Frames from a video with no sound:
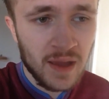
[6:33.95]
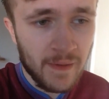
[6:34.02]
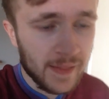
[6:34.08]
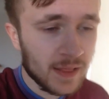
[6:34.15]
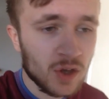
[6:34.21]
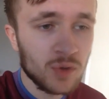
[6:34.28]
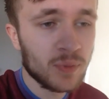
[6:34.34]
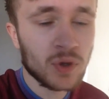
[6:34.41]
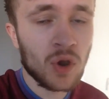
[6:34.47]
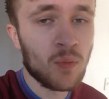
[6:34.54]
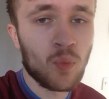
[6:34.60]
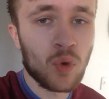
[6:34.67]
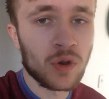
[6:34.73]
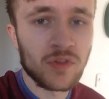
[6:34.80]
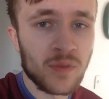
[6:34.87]
he could
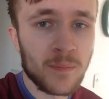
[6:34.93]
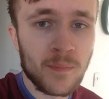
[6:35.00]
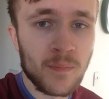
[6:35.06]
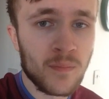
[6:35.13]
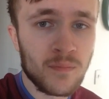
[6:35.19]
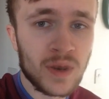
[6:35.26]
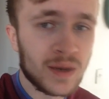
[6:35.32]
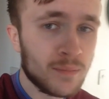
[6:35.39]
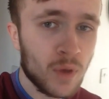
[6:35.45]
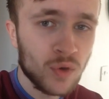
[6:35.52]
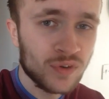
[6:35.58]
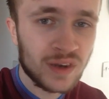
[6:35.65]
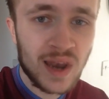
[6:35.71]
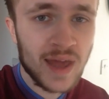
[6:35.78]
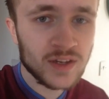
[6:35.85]
become one of the
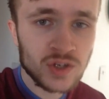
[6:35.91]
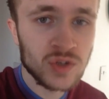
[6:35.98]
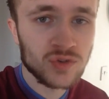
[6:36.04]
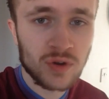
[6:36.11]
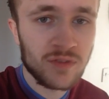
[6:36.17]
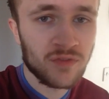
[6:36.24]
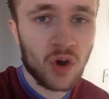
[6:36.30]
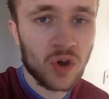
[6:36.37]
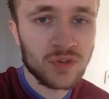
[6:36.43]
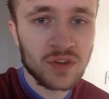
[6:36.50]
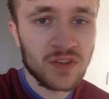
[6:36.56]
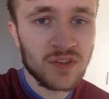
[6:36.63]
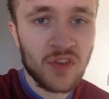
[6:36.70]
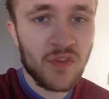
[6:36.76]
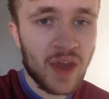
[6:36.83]
most legendary
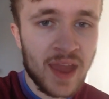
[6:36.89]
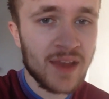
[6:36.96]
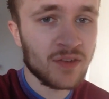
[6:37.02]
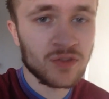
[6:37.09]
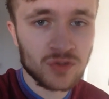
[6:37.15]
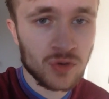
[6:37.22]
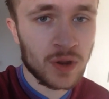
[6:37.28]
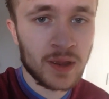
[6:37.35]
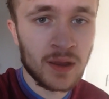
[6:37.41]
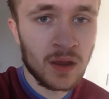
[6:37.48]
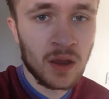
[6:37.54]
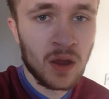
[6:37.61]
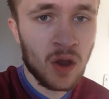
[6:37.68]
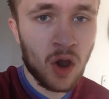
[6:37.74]
fighters in the history